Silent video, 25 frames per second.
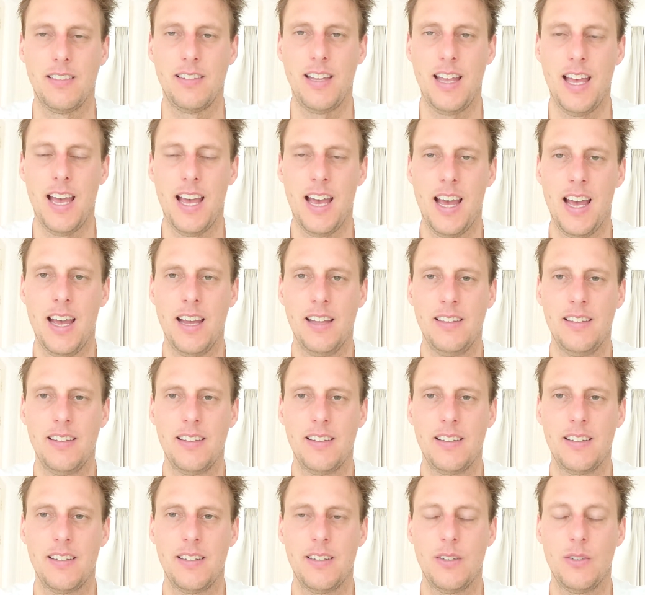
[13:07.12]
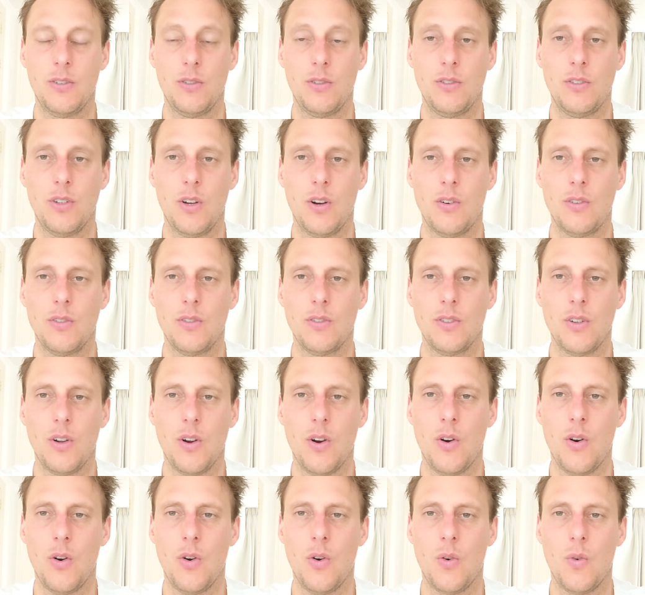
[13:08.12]
that you don't
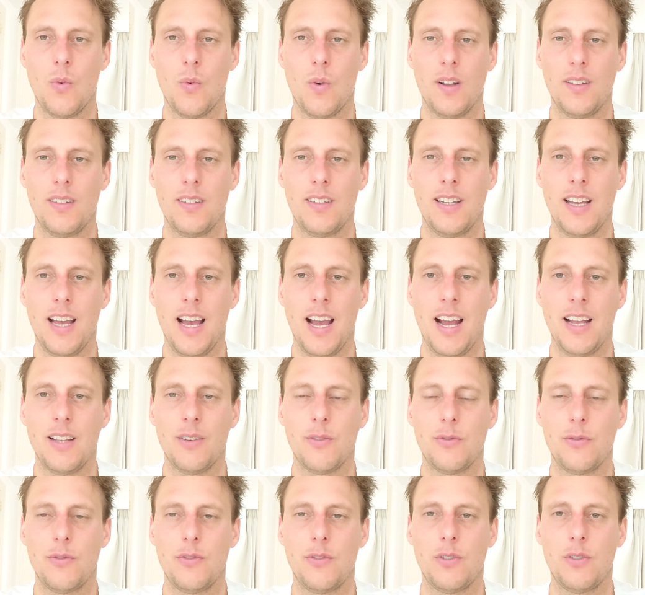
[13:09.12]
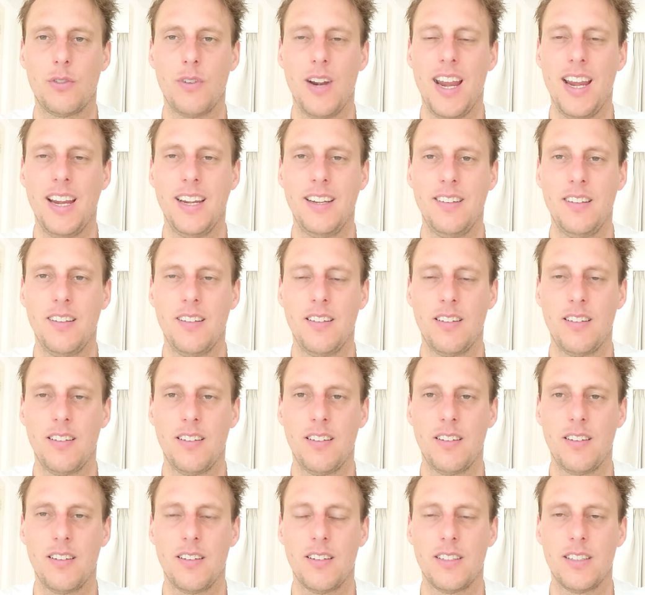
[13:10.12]
know what kind of
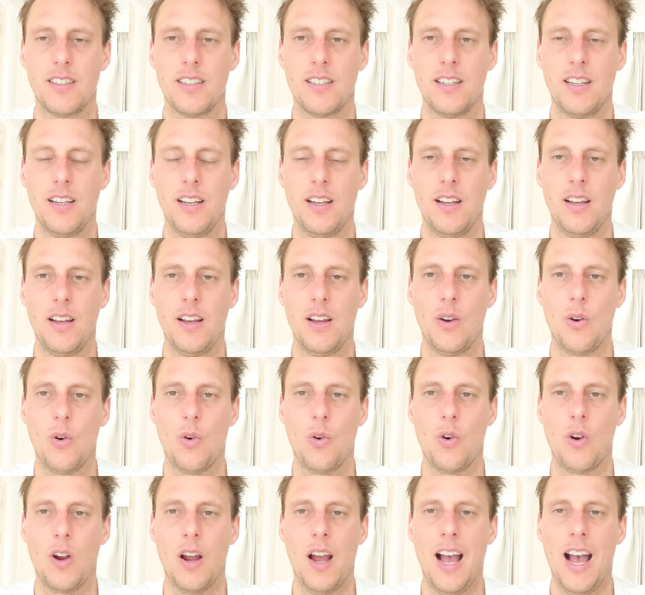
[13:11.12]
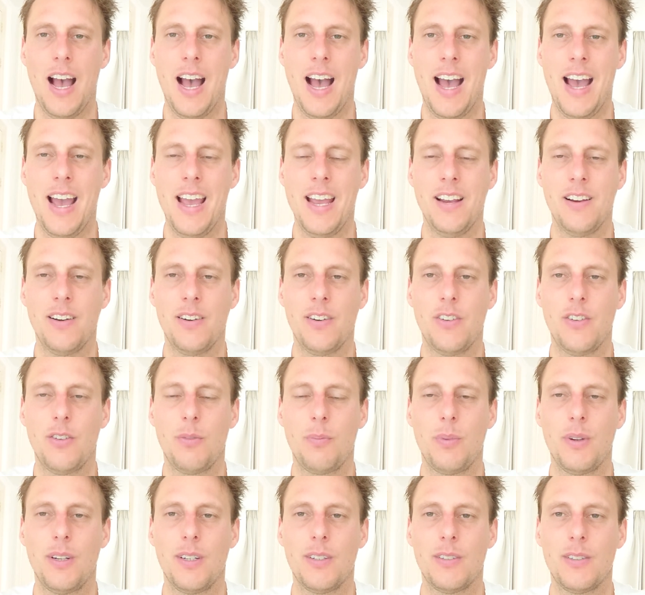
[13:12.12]
trains or higher
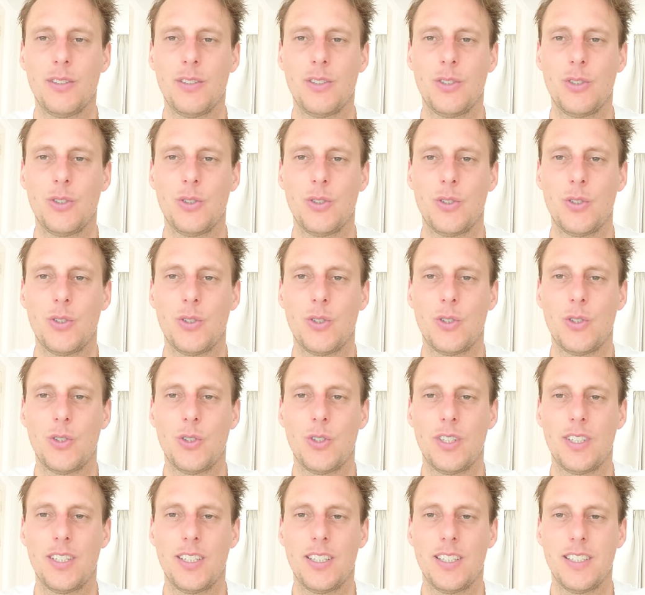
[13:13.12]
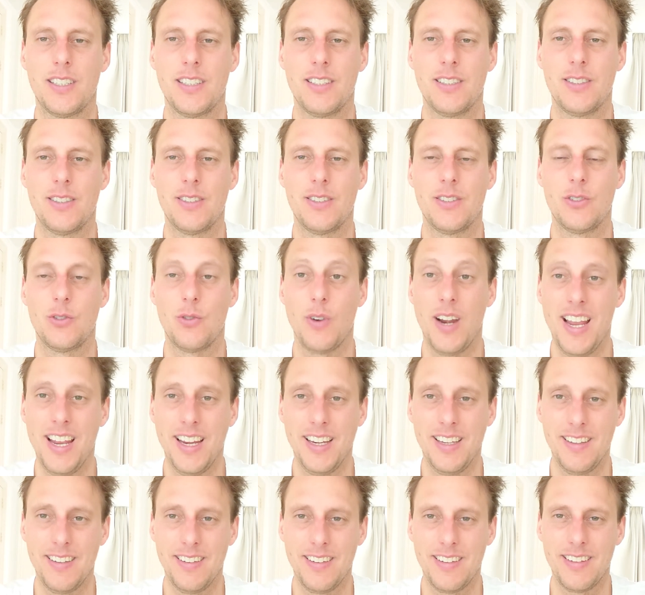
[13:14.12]
spiritual
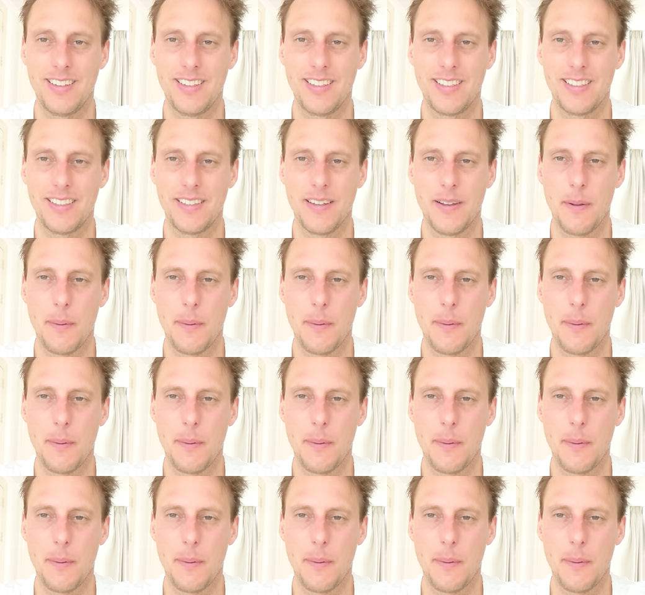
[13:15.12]
trains